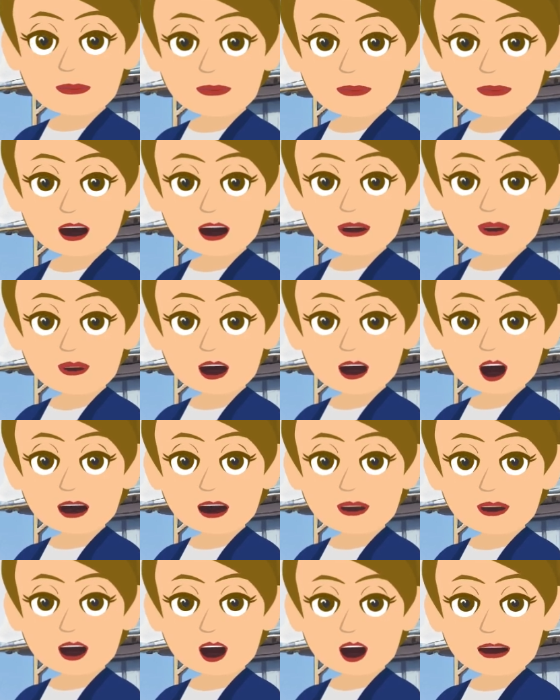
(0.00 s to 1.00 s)

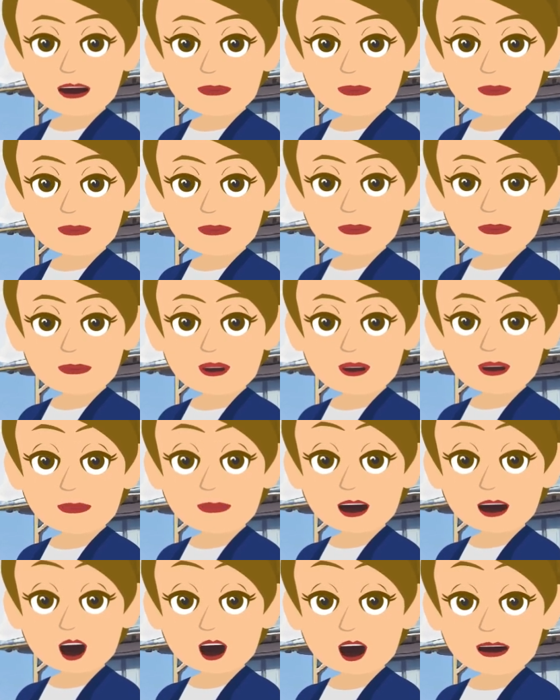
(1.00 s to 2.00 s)
perceivable
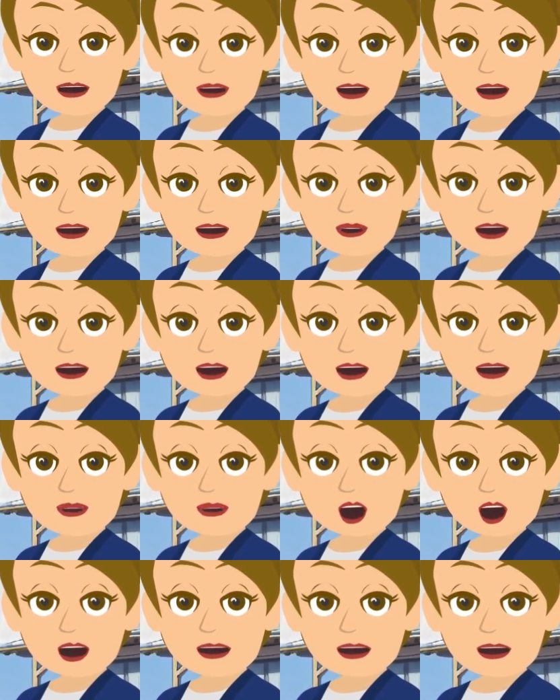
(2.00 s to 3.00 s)
experiences of
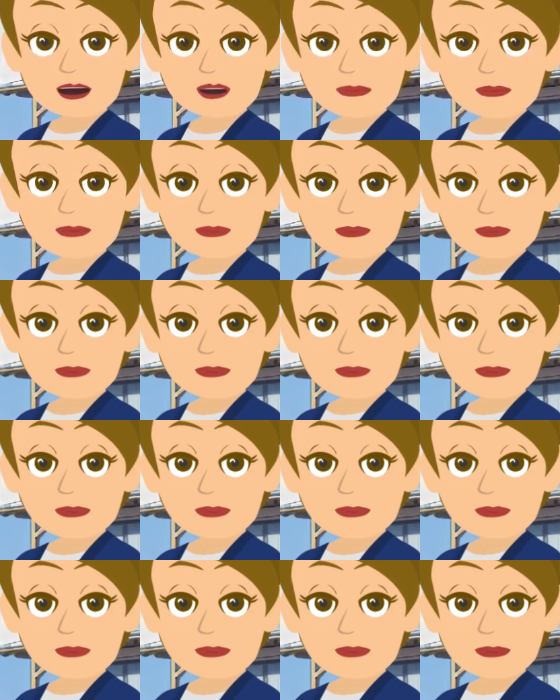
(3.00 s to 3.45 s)
well-being,